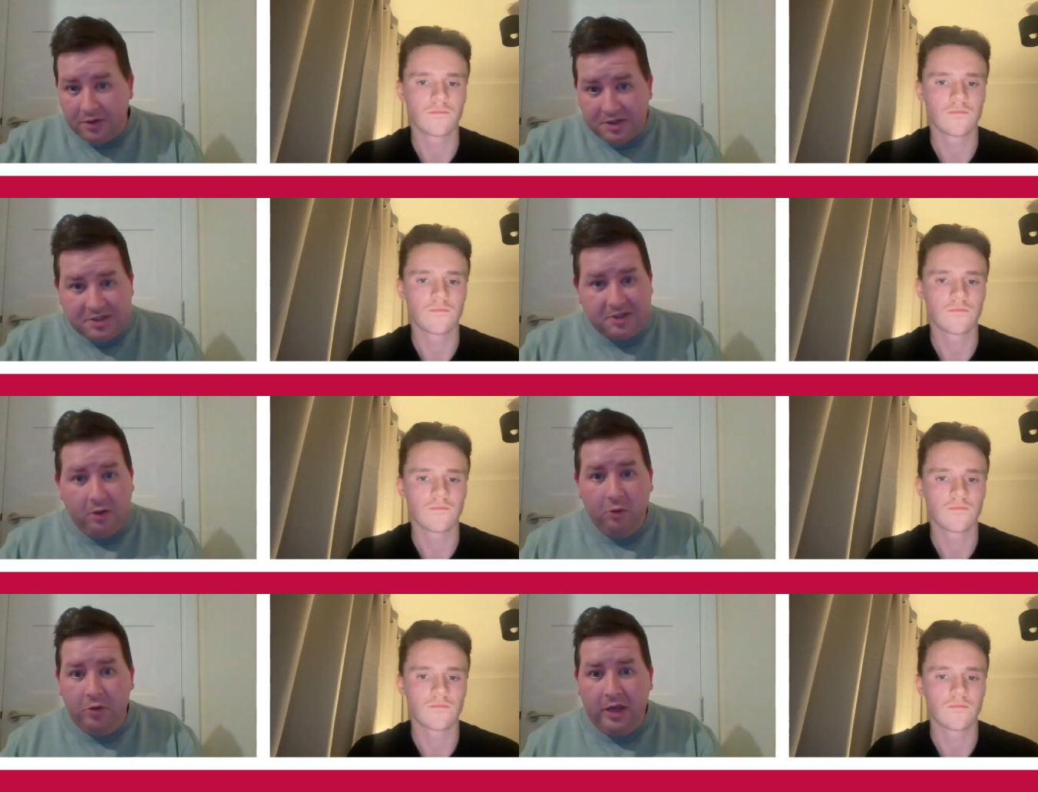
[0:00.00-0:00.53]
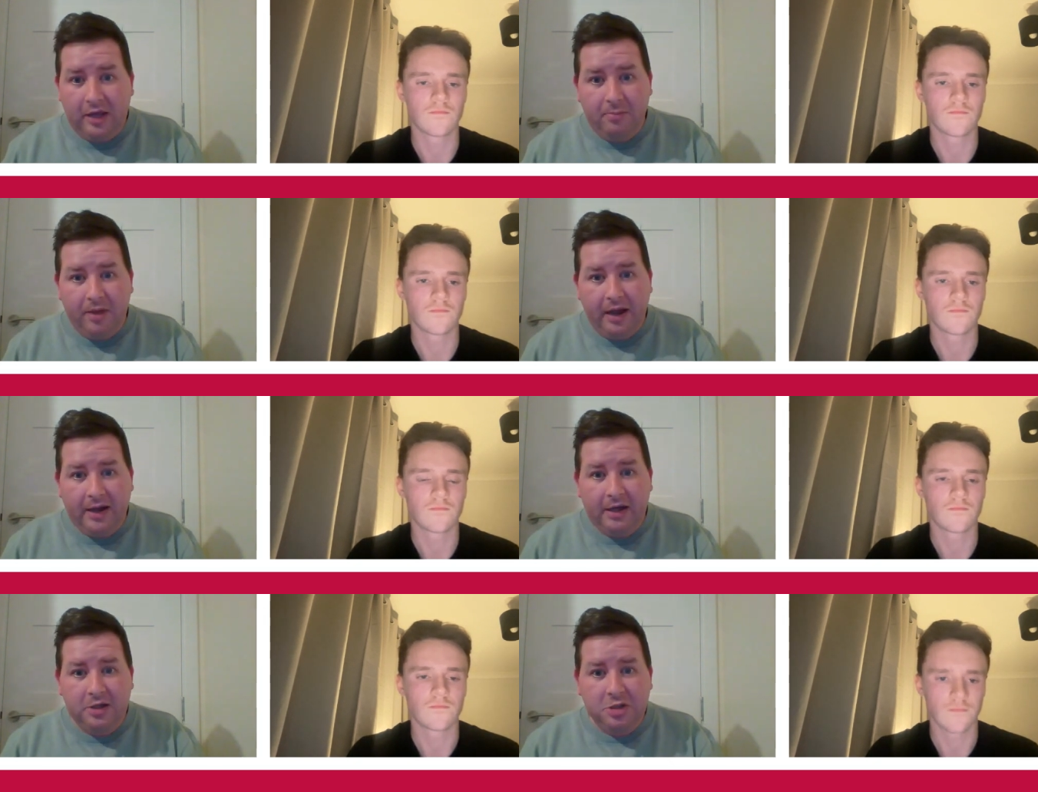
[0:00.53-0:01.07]
Speaker 1: they still came
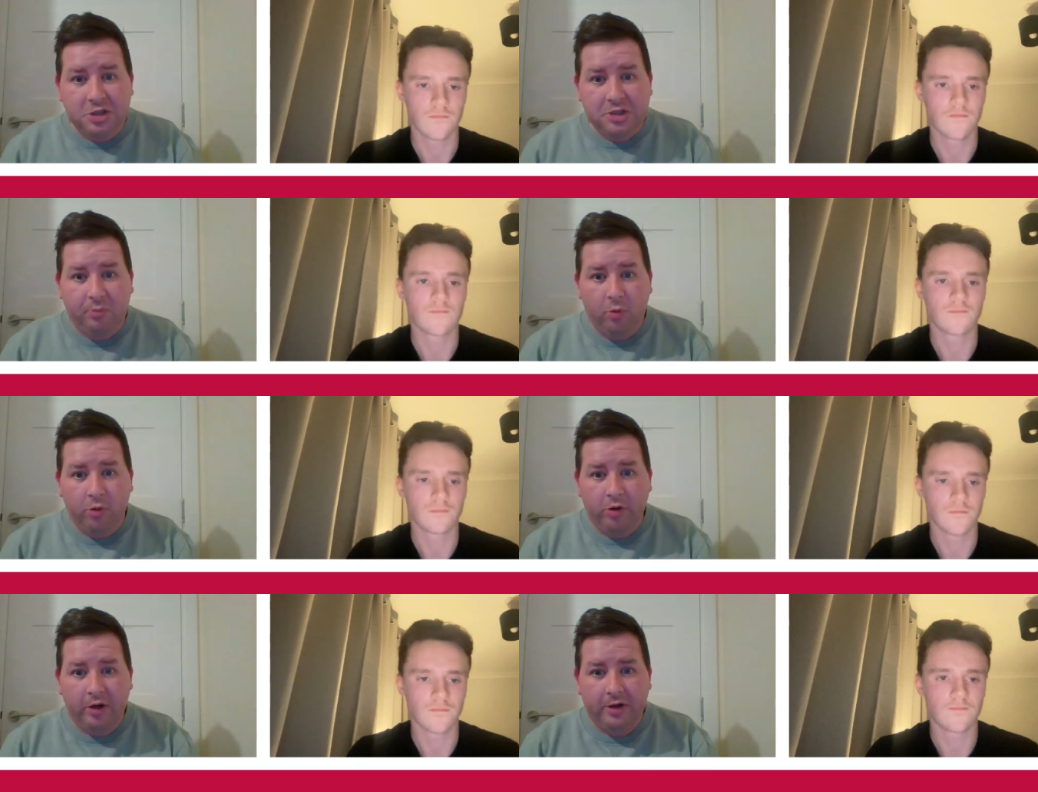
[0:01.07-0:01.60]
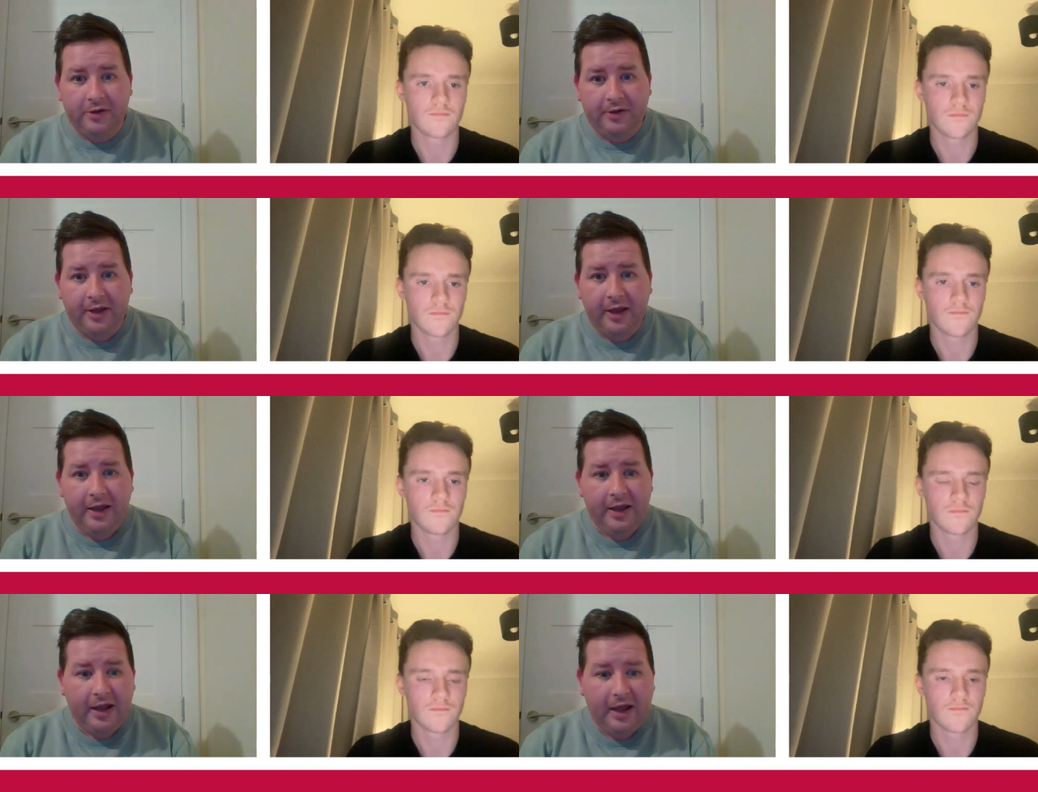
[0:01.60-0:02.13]
back and supported
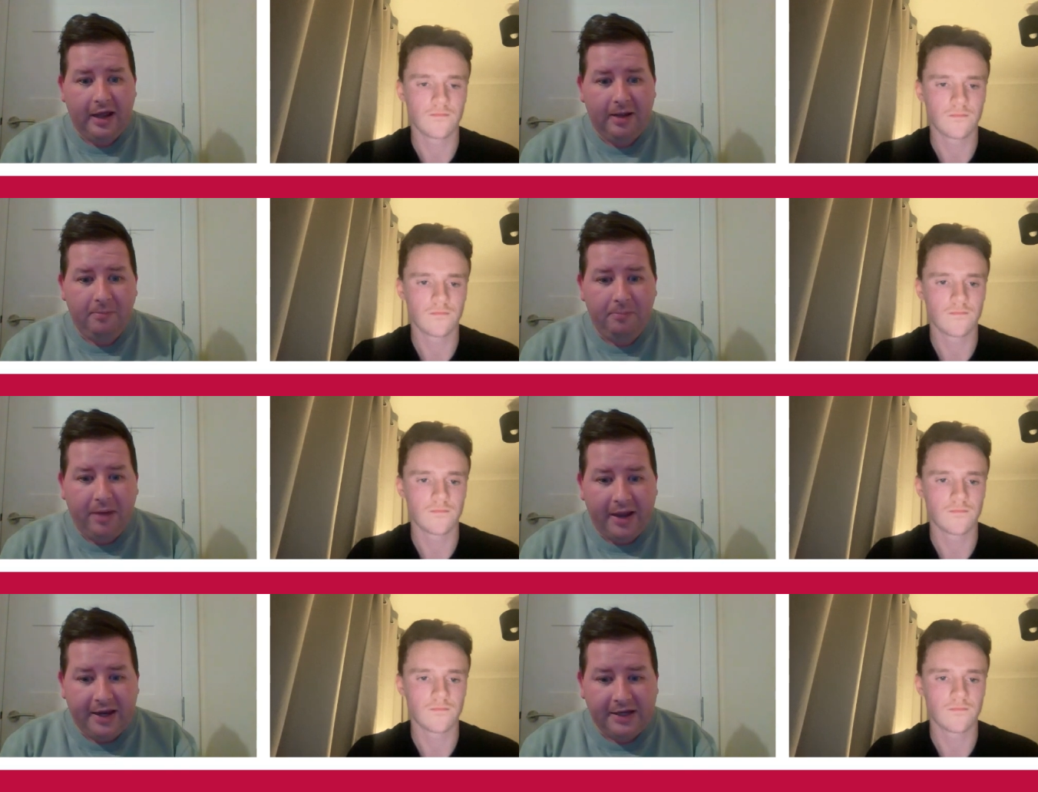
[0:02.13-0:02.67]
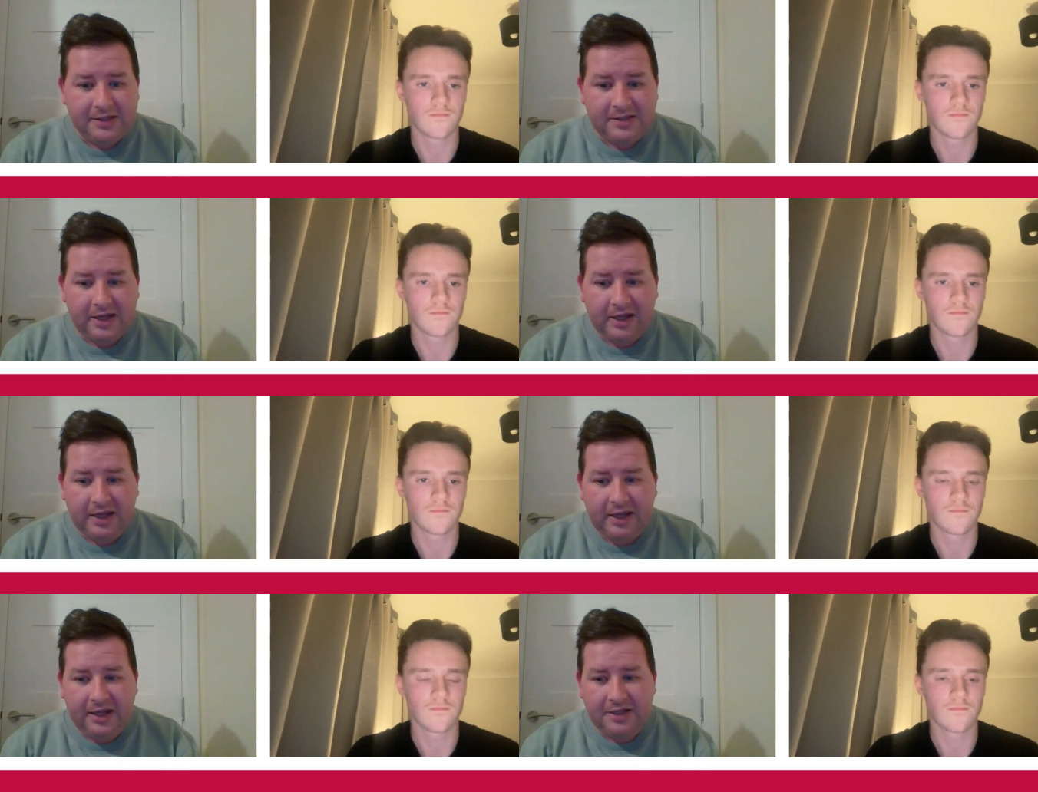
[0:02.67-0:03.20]
um, buying
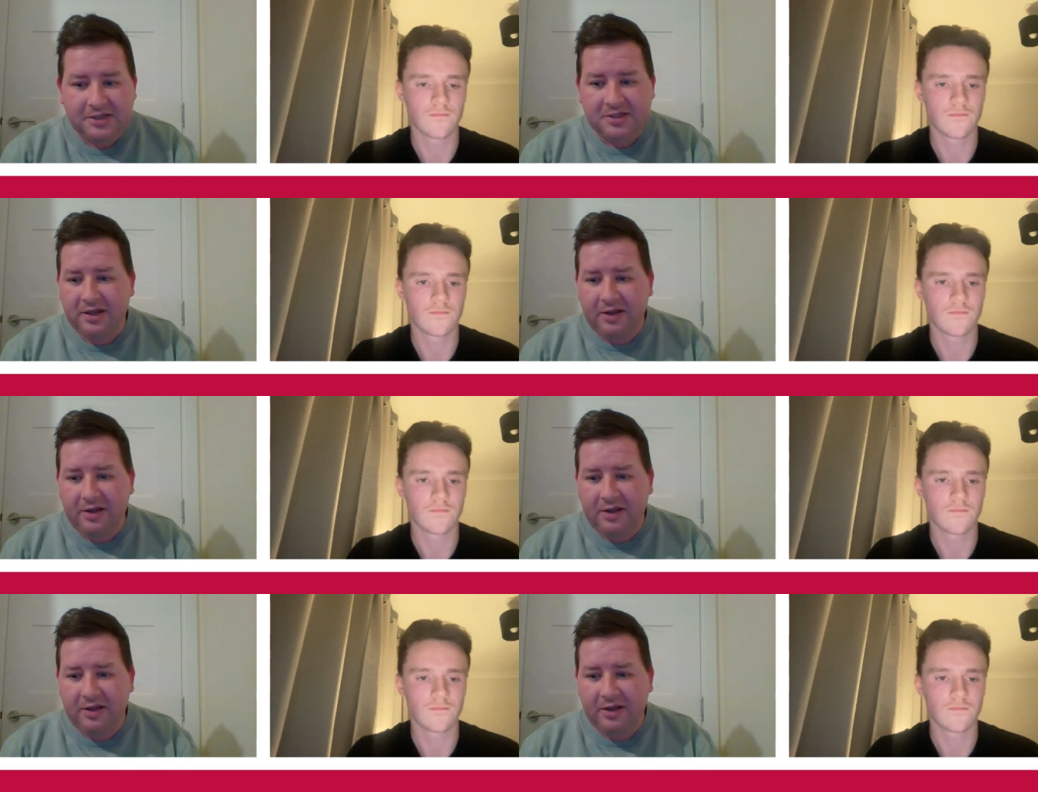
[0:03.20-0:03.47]
tickets.